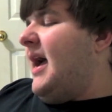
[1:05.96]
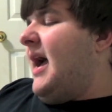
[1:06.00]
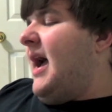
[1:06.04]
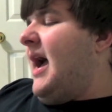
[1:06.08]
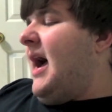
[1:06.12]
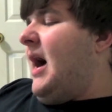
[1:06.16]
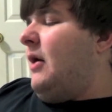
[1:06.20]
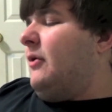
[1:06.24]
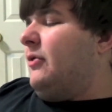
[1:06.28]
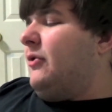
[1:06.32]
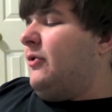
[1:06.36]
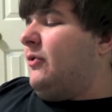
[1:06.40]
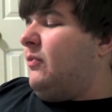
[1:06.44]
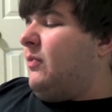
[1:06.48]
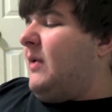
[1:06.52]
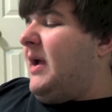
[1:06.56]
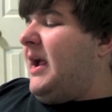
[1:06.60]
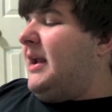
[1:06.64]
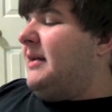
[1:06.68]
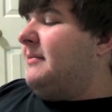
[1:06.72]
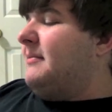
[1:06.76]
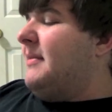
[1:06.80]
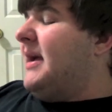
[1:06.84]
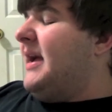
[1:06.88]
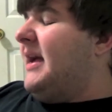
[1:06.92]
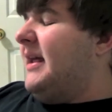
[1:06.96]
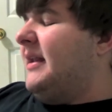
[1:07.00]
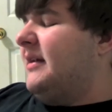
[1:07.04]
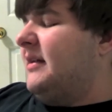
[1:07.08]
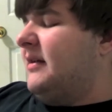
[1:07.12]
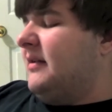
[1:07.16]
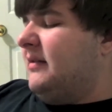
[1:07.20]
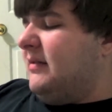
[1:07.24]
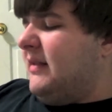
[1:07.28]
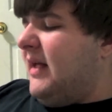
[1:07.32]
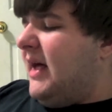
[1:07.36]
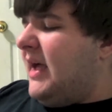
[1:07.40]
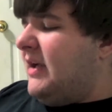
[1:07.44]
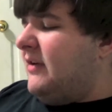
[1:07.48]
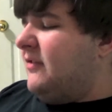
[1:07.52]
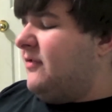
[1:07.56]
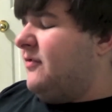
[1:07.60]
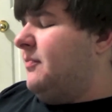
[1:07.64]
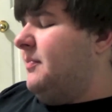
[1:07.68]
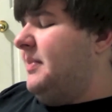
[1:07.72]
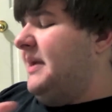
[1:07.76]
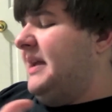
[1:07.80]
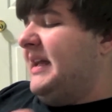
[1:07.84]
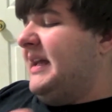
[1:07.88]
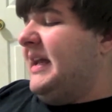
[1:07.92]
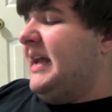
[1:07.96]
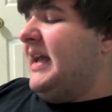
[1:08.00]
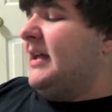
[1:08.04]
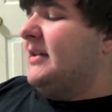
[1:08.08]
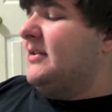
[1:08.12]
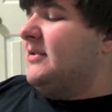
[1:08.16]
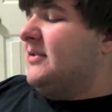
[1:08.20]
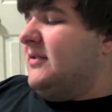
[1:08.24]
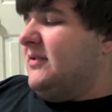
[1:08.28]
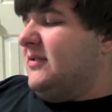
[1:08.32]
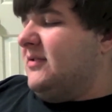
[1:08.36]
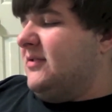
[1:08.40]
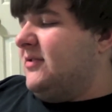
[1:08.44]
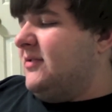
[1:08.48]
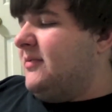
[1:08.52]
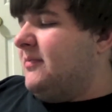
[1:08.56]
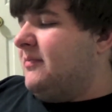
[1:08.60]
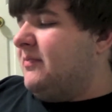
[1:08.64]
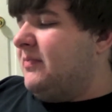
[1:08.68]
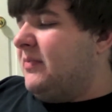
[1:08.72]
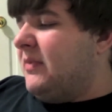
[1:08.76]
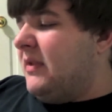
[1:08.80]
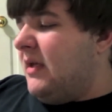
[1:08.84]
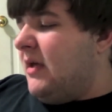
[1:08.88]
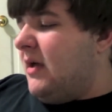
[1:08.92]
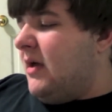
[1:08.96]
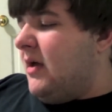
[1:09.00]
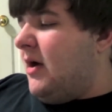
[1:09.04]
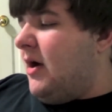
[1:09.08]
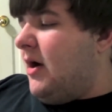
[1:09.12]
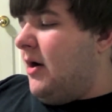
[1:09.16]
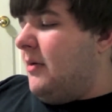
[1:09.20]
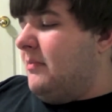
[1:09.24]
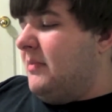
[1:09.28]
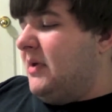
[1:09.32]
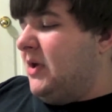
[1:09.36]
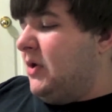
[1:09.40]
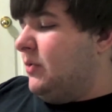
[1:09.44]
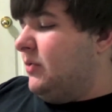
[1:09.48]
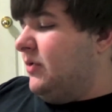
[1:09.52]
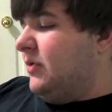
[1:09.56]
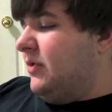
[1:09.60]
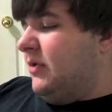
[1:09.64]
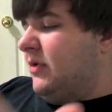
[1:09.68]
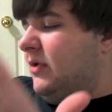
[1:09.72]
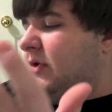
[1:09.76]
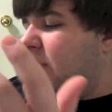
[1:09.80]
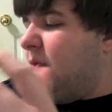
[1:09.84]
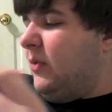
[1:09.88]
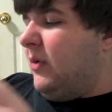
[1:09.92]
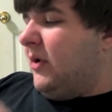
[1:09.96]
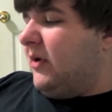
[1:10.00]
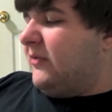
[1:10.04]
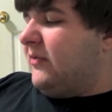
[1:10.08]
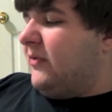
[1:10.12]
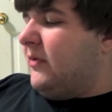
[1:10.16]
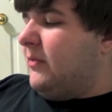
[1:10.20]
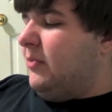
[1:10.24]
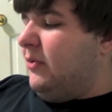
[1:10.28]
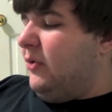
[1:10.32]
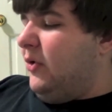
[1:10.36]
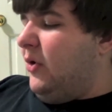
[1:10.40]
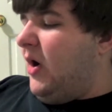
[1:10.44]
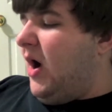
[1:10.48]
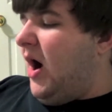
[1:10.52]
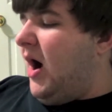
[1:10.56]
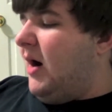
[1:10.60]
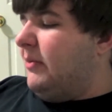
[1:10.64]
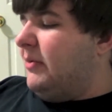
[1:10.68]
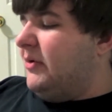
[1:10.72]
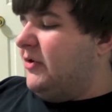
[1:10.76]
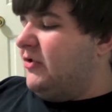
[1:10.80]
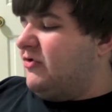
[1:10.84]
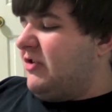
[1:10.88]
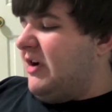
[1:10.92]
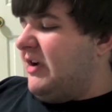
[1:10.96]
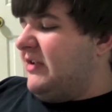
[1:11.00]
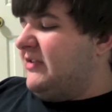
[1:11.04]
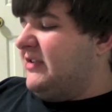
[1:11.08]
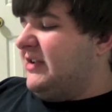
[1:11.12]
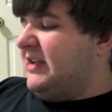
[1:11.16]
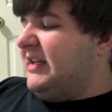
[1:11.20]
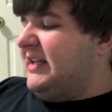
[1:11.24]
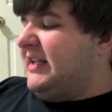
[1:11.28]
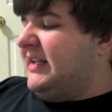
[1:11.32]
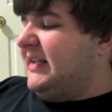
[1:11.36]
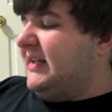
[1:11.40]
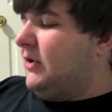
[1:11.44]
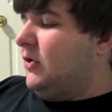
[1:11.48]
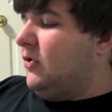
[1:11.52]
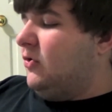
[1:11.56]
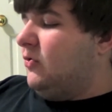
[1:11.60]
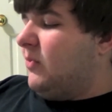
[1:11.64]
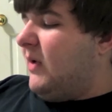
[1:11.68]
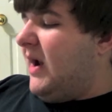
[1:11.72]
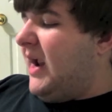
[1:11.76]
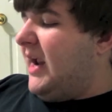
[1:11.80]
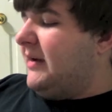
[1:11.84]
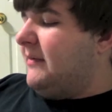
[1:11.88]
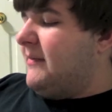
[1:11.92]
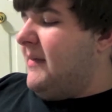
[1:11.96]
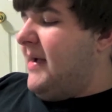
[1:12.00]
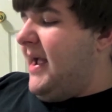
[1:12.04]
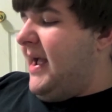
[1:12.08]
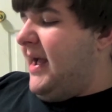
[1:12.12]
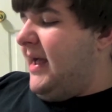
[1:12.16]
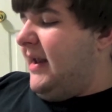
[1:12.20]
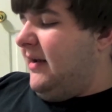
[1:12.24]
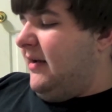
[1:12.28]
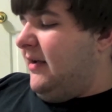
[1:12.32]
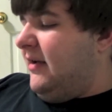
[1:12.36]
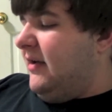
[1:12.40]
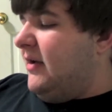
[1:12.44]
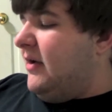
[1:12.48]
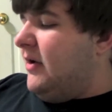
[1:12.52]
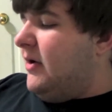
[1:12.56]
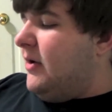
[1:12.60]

How the Rainman Life Begins A mutant who works for Blue Goblin tries to kill Rainman.